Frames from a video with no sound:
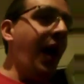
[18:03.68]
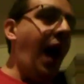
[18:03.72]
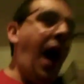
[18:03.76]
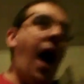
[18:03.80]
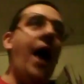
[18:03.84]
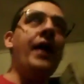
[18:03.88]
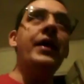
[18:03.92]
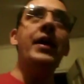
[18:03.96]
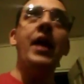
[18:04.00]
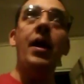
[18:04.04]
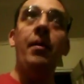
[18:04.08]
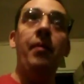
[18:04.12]

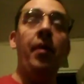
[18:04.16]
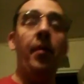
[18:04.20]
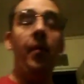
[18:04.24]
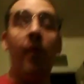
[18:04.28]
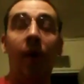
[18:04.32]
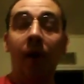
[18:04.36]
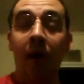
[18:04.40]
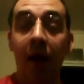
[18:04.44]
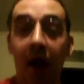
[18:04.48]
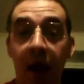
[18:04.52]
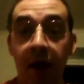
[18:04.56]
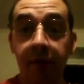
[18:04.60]
I can't
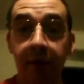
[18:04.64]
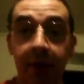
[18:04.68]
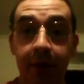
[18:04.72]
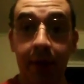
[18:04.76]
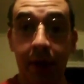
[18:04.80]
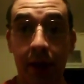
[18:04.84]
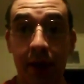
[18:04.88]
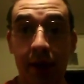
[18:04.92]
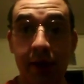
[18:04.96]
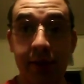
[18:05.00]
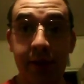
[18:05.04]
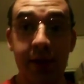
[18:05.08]
remember
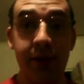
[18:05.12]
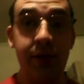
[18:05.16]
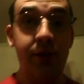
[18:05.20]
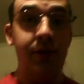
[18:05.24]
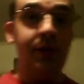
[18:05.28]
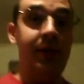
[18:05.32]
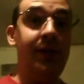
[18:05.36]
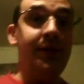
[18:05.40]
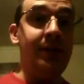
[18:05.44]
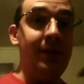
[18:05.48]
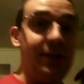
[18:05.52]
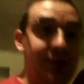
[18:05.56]
everything. They said,
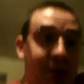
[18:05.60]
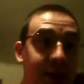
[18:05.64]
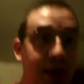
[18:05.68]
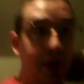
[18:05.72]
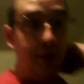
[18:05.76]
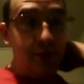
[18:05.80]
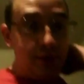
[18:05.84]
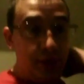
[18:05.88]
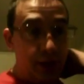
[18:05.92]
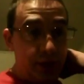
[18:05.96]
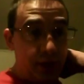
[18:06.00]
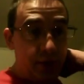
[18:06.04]
Jesus, that
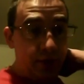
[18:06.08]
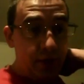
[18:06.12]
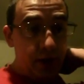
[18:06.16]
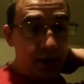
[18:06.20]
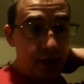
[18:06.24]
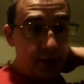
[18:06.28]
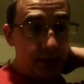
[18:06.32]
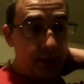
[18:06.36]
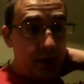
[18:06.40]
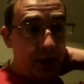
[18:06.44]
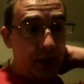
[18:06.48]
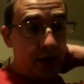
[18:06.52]
was
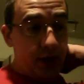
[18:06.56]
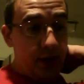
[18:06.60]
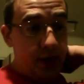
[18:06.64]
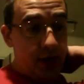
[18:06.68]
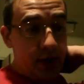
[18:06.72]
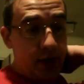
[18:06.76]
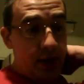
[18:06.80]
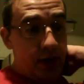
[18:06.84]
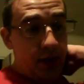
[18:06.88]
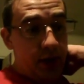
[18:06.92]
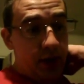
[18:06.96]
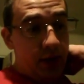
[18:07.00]
crazy.
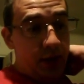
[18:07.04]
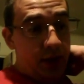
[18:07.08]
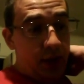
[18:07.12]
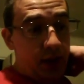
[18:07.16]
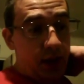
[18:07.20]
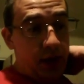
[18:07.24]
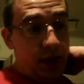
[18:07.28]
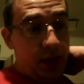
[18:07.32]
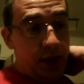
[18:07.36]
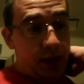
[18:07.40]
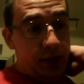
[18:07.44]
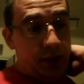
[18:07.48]

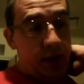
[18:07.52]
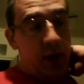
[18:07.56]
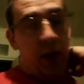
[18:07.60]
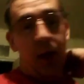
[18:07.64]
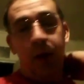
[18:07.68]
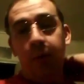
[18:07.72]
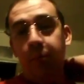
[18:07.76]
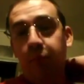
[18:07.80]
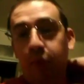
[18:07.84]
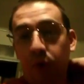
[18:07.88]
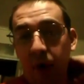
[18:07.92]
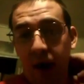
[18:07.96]
Like they're
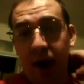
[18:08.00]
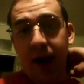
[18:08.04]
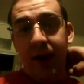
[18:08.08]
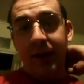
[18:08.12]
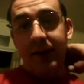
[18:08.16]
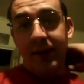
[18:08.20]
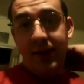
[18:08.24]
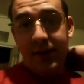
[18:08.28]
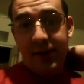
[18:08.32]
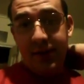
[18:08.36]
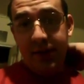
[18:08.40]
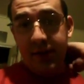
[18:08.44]
like,
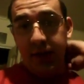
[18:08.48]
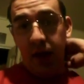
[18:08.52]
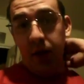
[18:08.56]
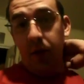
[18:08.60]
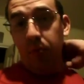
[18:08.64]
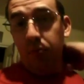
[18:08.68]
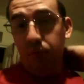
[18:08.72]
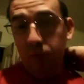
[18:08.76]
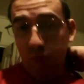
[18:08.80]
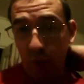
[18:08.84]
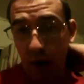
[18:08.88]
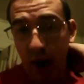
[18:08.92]
practice. He's
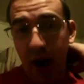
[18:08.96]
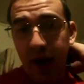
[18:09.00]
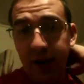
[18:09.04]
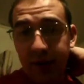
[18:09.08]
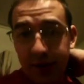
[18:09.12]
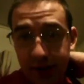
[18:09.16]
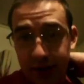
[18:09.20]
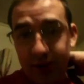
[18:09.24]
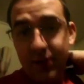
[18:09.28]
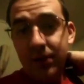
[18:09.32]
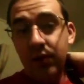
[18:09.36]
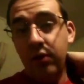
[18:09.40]
like,
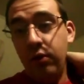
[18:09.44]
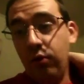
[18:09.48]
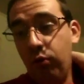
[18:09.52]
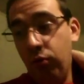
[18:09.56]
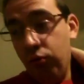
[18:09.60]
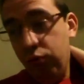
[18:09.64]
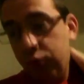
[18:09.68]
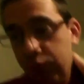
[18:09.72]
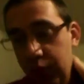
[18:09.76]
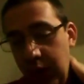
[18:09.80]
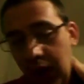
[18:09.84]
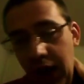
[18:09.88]
practice.
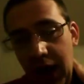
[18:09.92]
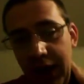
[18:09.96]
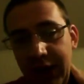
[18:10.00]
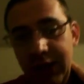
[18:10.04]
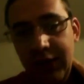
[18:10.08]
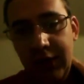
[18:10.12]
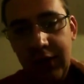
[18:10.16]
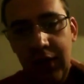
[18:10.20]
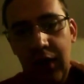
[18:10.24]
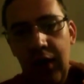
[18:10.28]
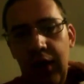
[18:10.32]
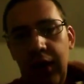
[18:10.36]
How you
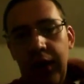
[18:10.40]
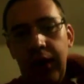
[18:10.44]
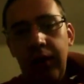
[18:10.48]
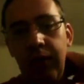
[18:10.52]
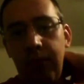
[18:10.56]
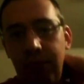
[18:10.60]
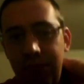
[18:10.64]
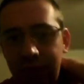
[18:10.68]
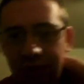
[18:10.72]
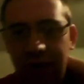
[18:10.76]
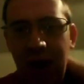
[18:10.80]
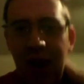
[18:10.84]
doing?
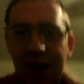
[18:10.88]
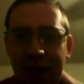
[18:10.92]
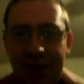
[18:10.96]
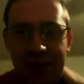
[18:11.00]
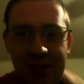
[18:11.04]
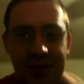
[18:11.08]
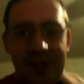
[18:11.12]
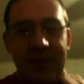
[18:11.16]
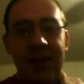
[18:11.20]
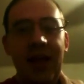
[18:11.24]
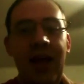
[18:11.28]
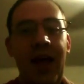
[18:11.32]

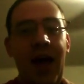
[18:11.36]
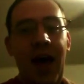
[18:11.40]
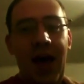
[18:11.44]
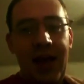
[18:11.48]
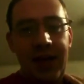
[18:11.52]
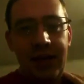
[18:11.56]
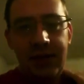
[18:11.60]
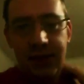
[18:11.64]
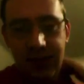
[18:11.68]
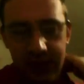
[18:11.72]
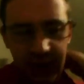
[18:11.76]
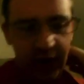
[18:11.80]
Practice. How
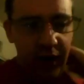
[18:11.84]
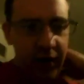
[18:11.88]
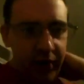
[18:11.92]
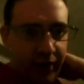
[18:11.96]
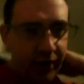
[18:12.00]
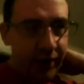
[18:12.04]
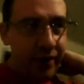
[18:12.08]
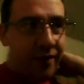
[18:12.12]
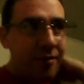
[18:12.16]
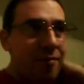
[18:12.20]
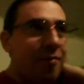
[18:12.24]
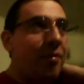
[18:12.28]
you
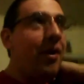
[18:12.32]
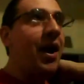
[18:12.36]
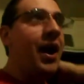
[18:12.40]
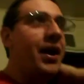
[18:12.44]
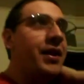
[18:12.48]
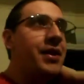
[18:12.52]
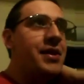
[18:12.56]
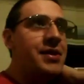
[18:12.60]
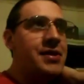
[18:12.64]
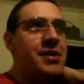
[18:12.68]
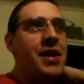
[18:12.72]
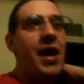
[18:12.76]
doing?
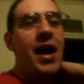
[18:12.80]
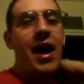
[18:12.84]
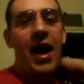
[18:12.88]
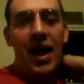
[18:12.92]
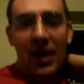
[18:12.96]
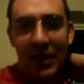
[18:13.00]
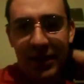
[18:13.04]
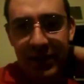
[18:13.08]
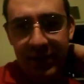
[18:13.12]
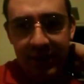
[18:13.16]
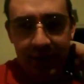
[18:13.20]
Practice. How you